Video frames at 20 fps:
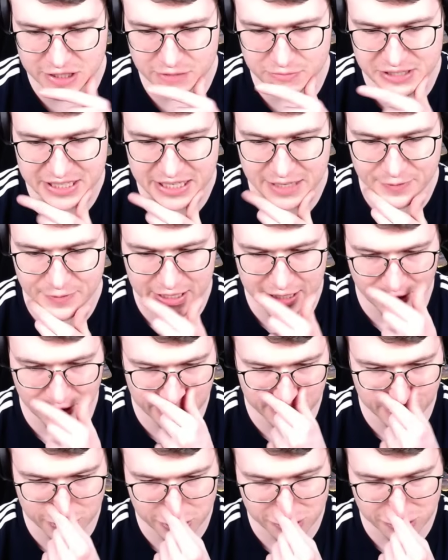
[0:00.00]
we still have a counter
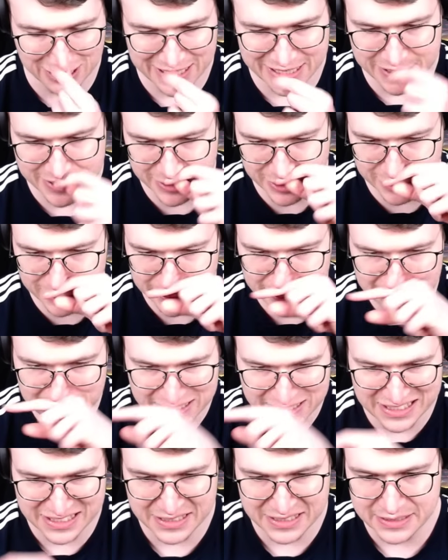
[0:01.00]
push, right? So,
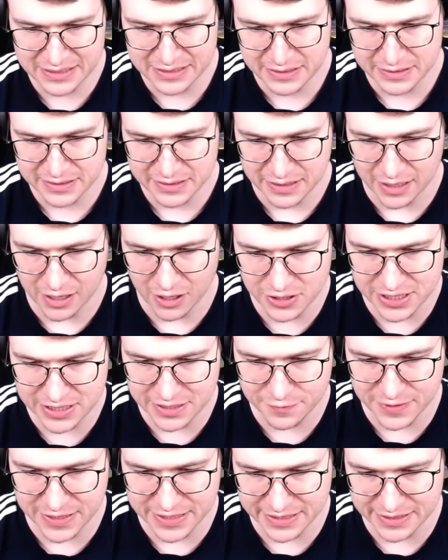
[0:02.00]
how's he
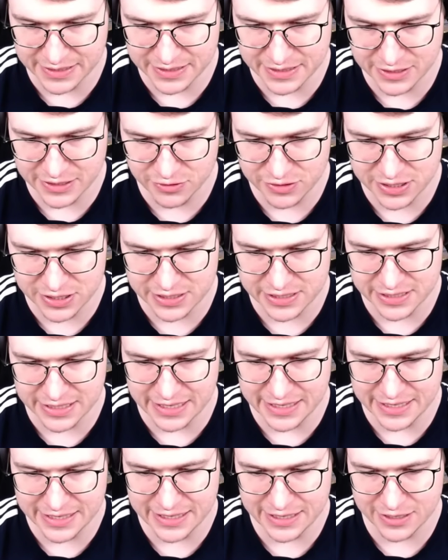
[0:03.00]
defending this? He goes in
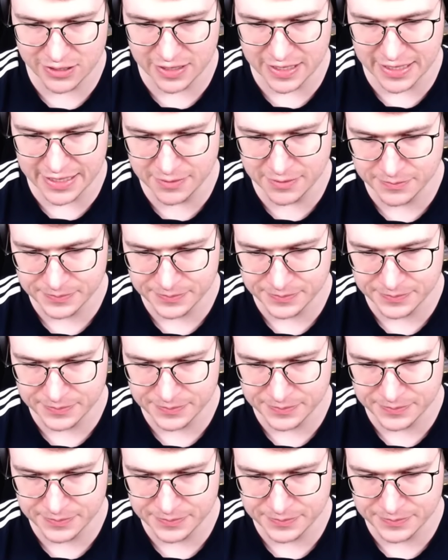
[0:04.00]
Skelly King, okay.